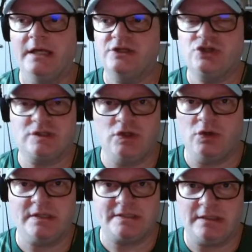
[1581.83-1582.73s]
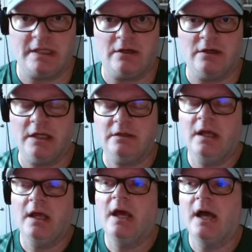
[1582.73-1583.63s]
It's just noise on the internet.
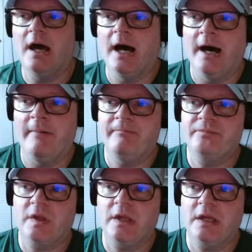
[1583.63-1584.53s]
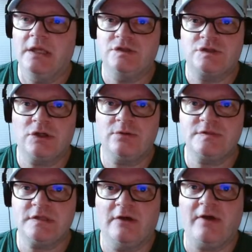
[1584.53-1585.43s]
In
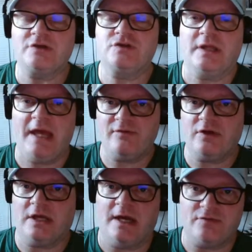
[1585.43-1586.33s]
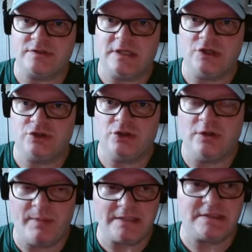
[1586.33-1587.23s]
terms of actually having a
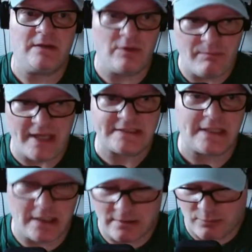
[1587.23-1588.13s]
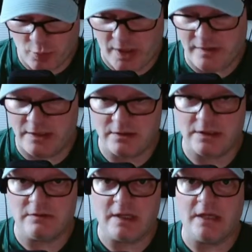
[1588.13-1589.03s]
conversation, the best way that you
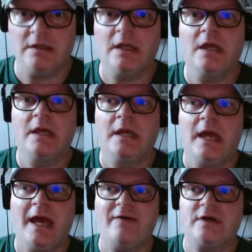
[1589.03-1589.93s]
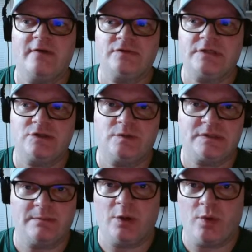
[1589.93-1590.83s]
can do that, have a conversation
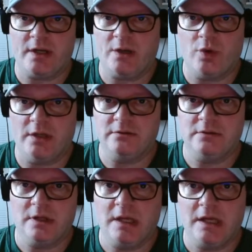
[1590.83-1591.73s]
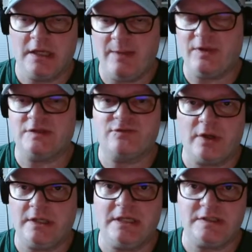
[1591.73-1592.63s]
with somebody one-on-one, keep it as
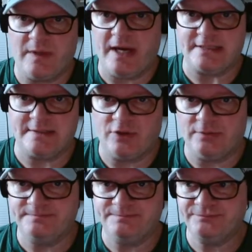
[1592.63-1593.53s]
friendly as possible.